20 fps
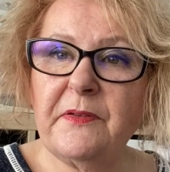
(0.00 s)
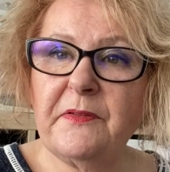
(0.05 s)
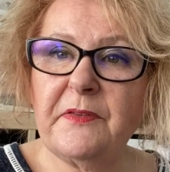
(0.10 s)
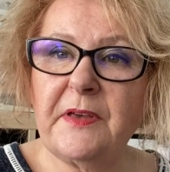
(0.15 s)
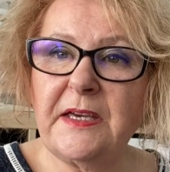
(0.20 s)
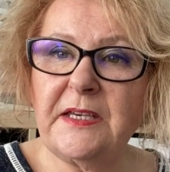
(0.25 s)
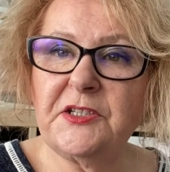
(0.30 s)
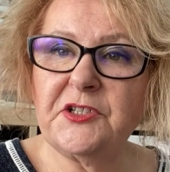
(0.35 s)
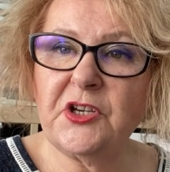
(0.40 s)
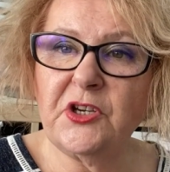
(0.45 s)

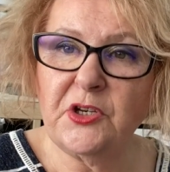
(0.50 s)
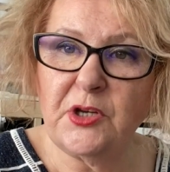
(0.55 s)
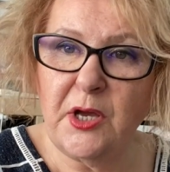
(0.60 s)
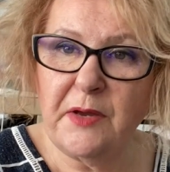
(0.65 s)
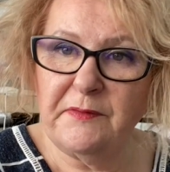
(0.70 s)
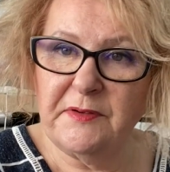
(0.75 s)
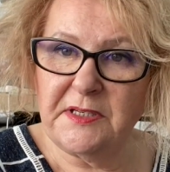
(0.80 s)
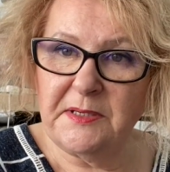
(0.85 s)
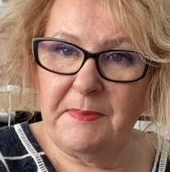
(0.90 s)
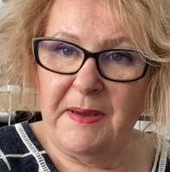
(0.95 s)
that you turn
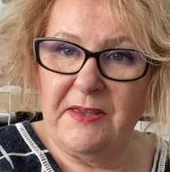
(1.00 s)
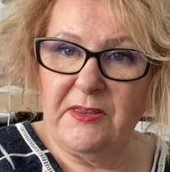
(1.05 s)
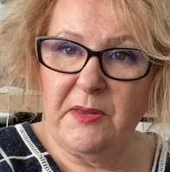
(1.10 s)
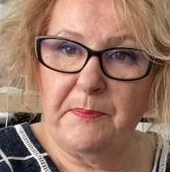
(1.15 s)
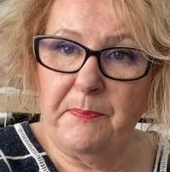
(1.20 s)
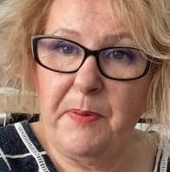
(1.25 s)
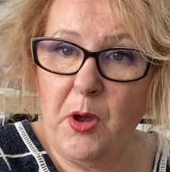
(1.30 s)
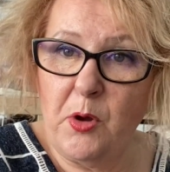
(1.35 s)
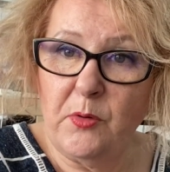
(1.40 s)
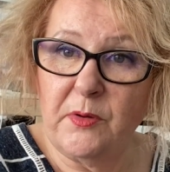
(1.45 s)
over to make the
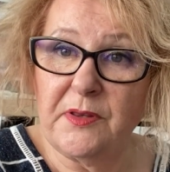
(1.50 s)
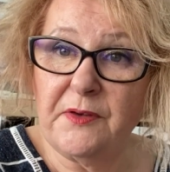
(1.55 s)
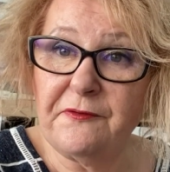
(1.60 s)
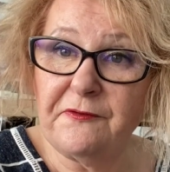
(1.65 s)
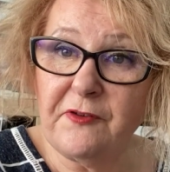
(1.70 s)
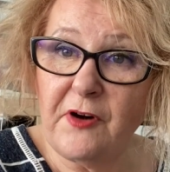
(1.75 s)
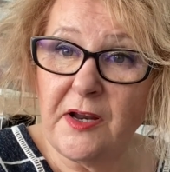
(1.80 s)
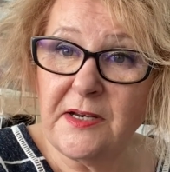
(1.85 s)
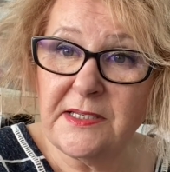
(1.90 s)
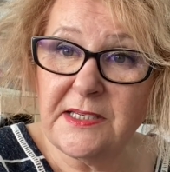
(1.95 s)
bow at the
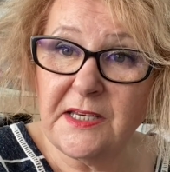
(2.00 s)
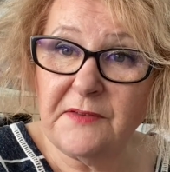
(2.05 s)
front